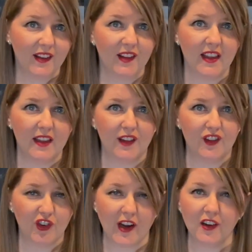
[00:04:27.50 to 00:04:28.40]

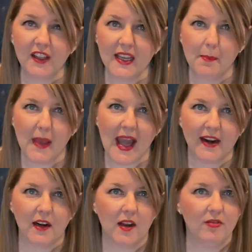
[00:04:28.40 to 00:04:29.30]
is generally a
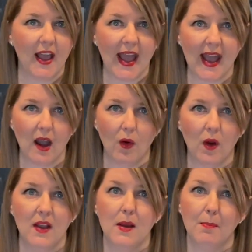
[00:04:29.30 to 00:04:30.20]
matter of
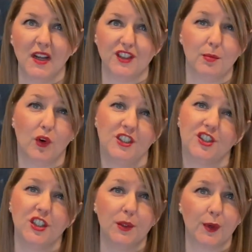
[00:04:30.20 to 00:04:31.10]
how much
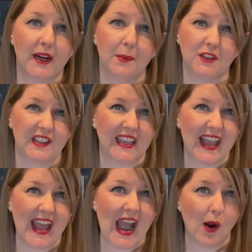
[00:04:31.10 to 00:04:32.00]
moisture you were able to
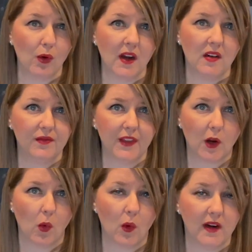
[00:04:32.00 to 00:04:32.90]
get out of the
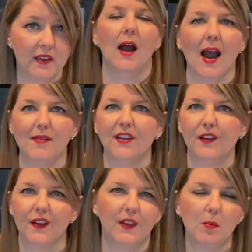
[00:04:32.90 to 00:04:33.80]
corn.
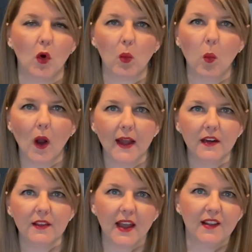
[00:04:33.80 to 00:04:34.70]
Obviously, the more
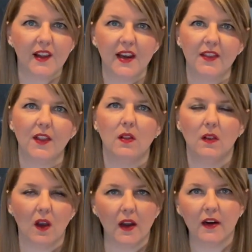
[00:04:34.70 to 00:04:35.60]
water that's in it, the
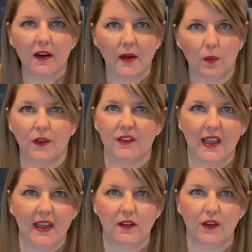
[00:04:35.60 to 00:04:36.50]
longer it will
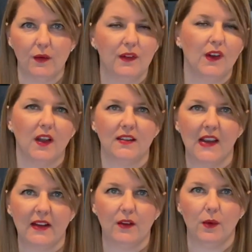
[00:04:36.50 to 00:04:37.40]
take to
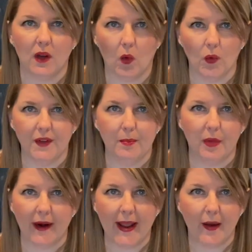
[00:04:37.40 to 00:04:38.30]
saute to a golden brown.